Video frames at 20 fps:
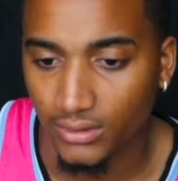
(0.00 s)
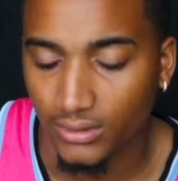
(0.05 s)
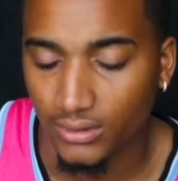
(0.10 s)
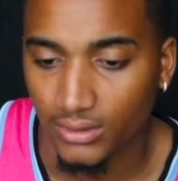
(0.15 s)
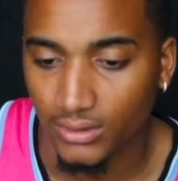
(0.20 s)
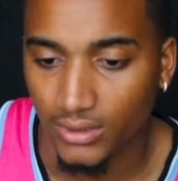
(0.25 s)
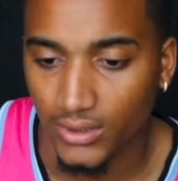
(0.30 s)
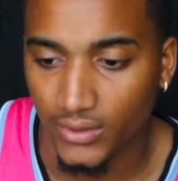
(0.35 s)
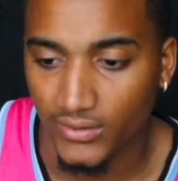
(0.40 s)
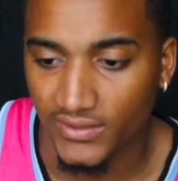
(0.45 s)

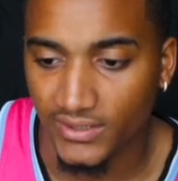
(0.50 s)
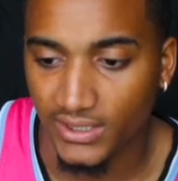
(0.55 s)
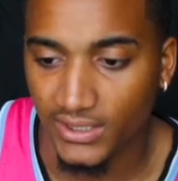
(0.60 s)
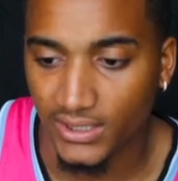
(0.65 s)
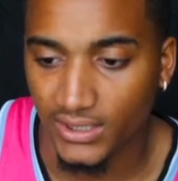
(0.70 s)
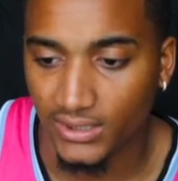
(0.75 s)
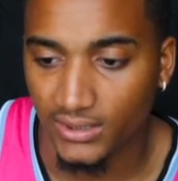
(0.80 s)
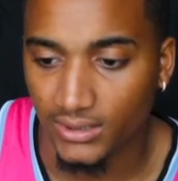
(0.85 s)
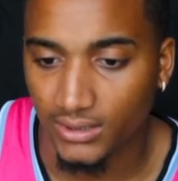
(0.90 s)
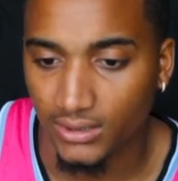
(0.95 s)
Looks
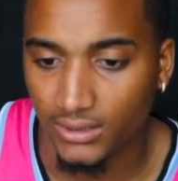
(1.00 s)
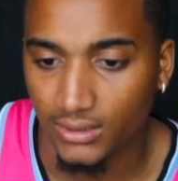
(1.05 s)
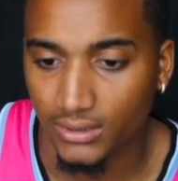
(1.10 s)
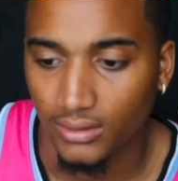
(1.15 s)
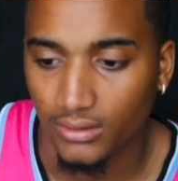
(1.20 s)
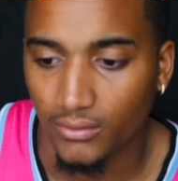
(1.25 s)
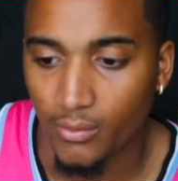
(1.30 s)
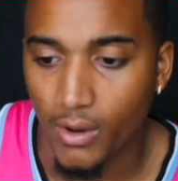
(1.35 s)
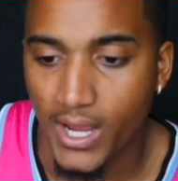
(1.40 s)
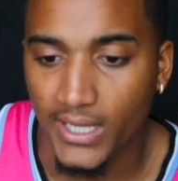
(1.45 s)
nicer.
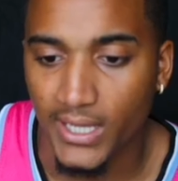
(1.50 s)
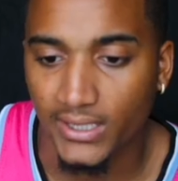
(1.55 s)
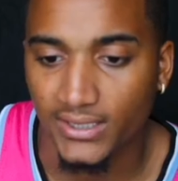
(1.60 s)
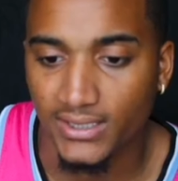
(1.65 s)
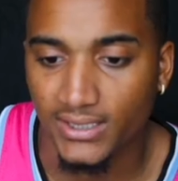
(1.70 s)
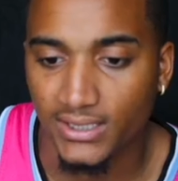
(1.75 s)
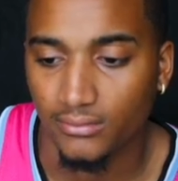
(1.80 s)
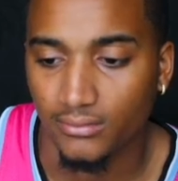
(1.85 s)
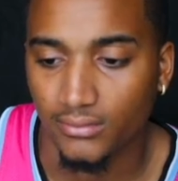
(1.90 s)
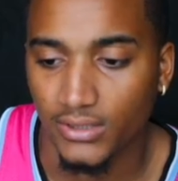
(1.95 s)

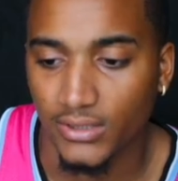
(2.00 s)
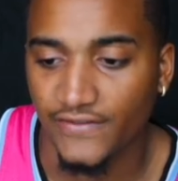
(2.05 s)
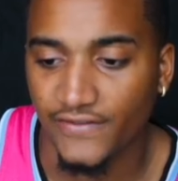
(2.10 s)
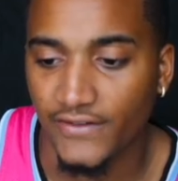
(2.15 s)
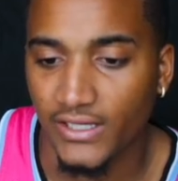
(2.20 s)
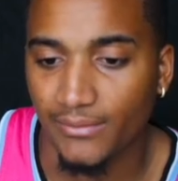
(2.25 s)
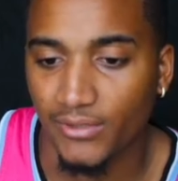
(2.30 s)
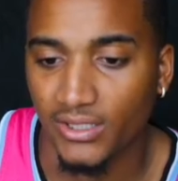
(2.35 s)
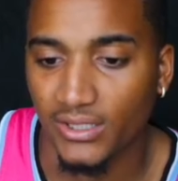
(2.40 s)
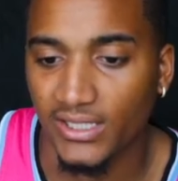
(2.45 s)
Whites, I think I'm
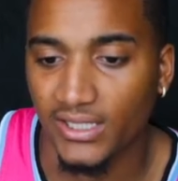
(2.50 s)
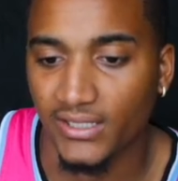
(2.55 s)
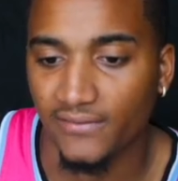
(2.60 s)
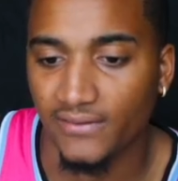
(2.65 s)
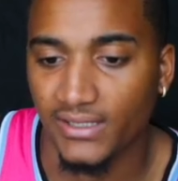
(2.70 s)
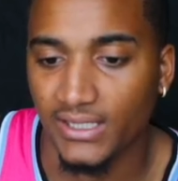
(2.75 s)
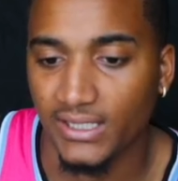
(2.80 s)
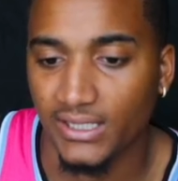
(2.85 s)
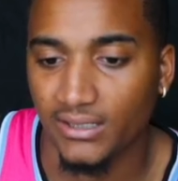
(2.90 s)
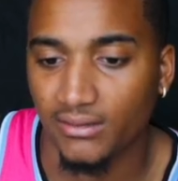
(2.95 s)
going to leave
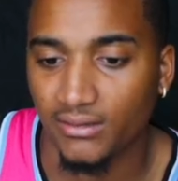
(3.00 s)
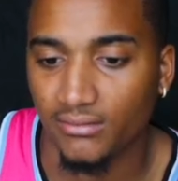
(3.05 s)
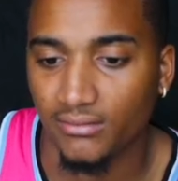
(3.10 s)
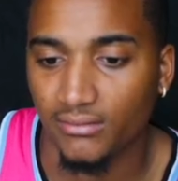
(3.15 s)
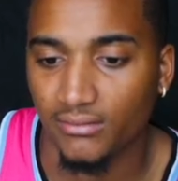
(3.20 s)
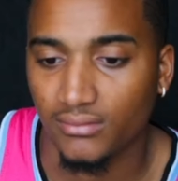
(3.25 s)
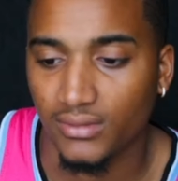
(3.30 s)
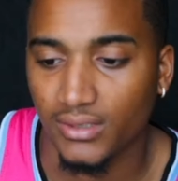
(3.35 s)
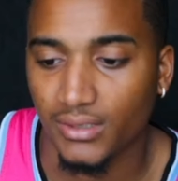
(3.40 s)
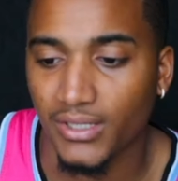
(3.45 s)
that.
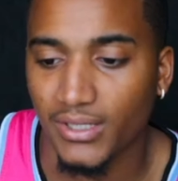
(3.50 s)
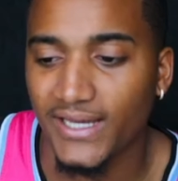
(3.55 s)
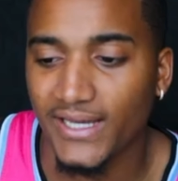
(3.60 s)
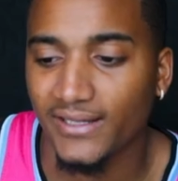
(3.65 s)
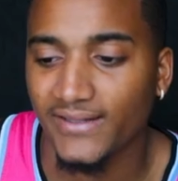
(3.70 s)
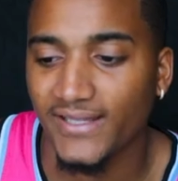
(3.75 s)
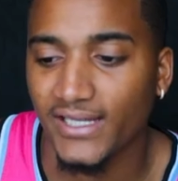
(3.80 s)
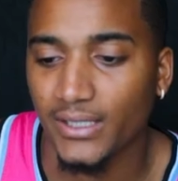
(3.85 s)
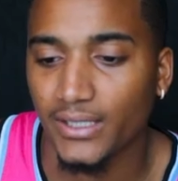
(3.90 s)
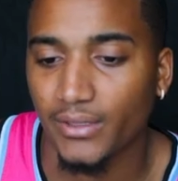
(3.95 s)
I'm going to add a
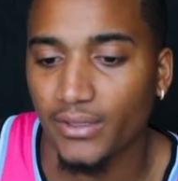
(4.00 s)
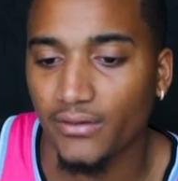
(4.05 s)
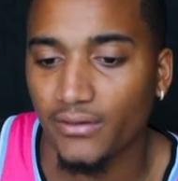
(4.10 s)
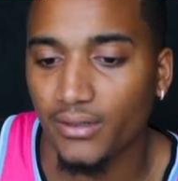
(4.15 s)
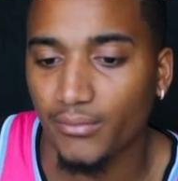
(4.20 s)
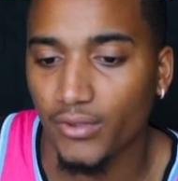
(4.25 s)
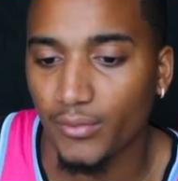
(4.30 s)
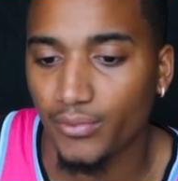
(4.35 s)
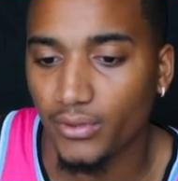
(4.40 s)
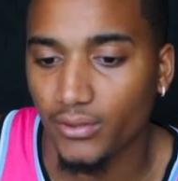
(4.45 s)
tiny bit. I'm
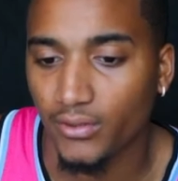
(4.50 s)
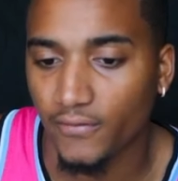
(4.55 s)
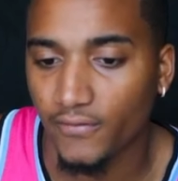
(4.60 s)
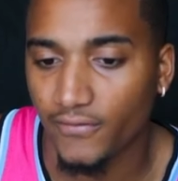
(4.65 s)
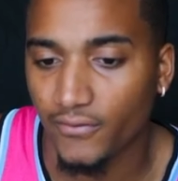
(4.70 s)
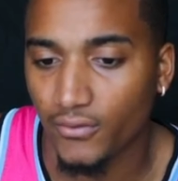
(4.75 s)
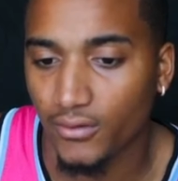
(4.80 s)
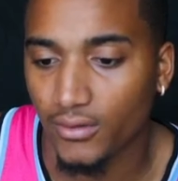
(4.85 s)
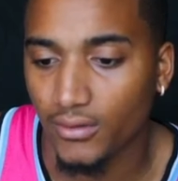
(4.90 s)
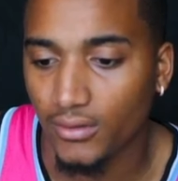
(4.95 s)
going to put it on
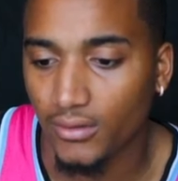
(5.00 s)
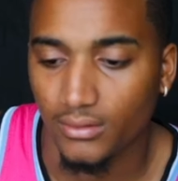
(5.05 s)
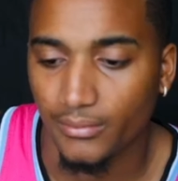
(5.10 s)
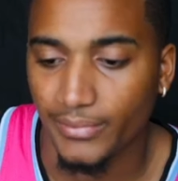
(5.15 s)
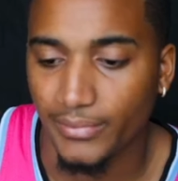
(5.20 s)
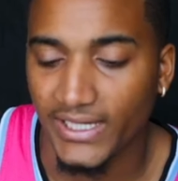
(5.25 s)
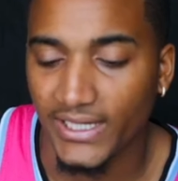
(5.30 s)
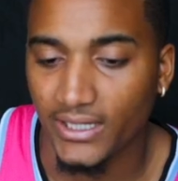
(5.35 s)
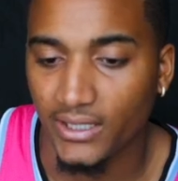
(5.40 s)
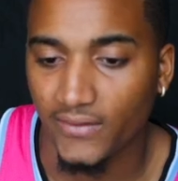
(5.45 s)
4.
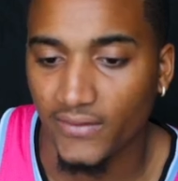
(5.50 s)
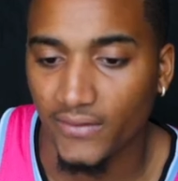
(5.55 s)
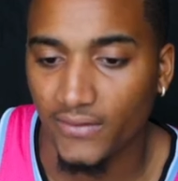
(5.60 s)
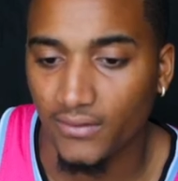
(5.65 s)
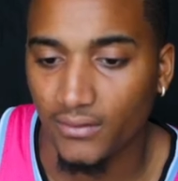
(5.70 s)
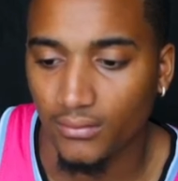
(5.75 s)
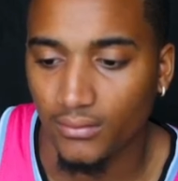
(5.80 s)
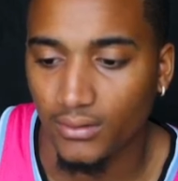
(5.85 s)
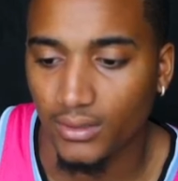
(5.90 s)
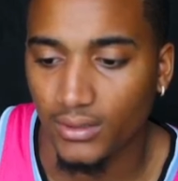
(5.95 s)
Blacks,
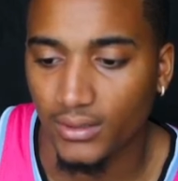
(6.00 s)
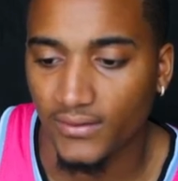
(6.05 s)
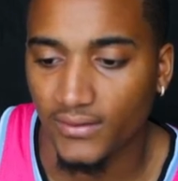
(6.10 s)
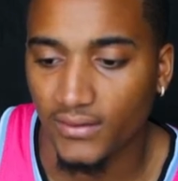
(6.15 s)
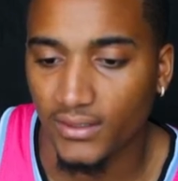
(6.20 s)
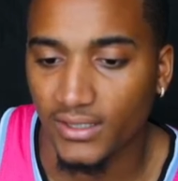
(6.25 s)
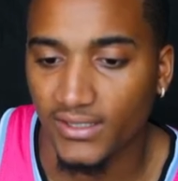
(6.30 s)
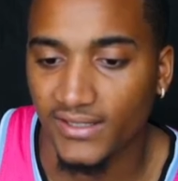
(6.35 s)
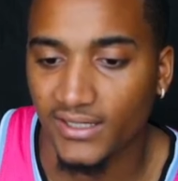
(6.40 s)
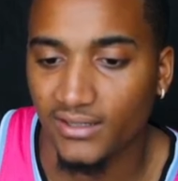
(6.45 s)
I'm going to turn
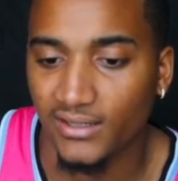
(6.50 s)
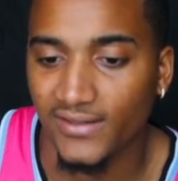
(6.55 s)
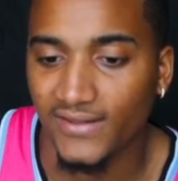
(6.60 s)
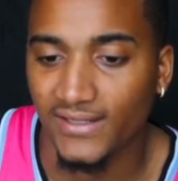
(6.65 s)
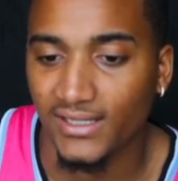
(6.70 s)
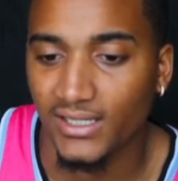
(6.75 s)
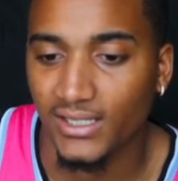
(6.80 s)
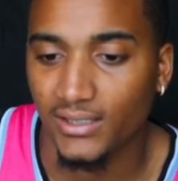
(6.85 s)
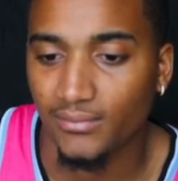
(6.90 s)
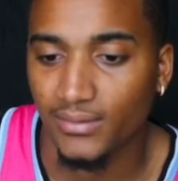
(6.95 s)
it down a
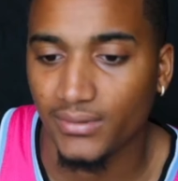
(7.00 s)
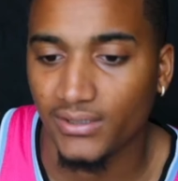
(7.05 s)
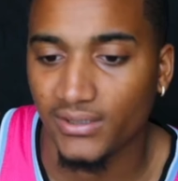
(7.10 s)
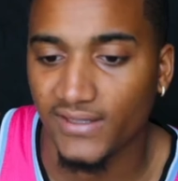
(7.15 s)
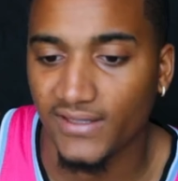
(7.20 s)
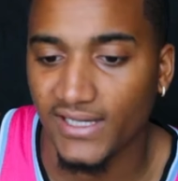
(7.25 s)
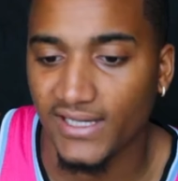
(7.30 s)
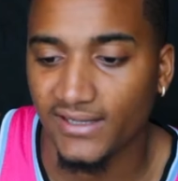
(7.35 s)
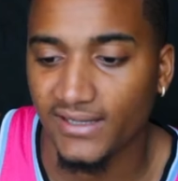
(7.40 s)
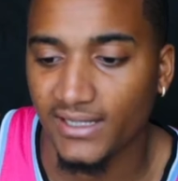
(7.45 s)
tiny bit to
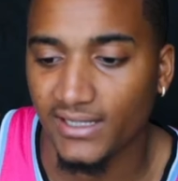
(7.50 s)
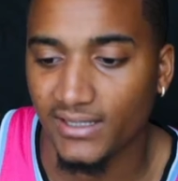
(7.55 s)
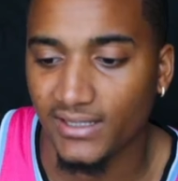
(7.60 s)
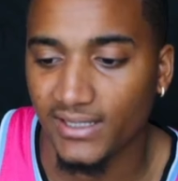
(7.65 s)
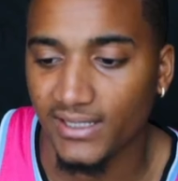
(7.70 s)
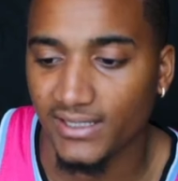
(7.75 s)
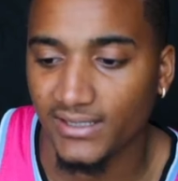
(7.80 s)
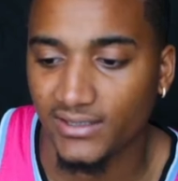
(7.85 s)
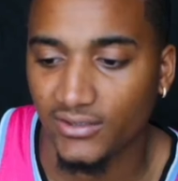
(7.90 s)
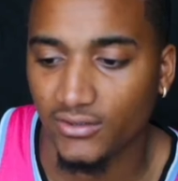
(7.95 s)
add that
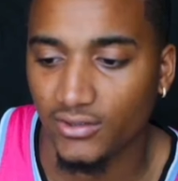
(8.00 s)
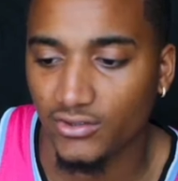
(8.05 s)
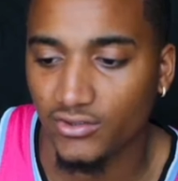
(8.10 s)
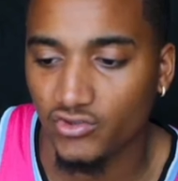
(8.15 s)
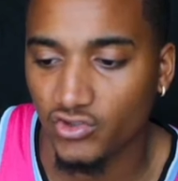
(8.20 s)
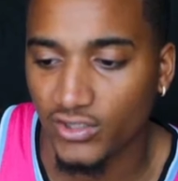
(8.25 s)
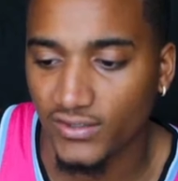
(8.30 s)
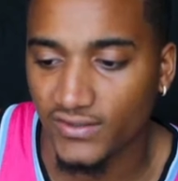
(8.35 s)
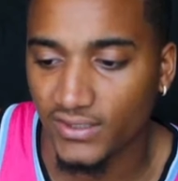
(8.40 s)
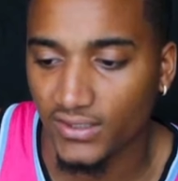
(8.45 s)
nice
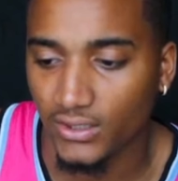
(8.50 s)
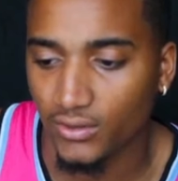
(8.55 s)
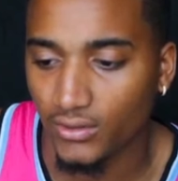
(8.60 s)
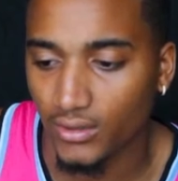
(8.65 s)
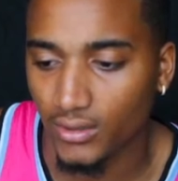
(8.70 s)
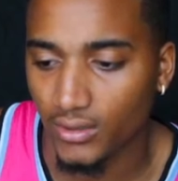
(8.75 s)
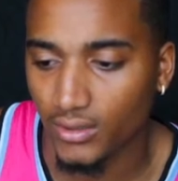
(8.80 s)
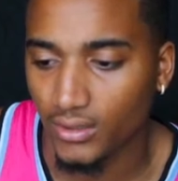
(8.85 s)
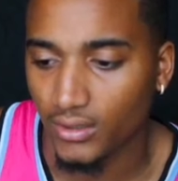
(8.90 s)
contrasty look.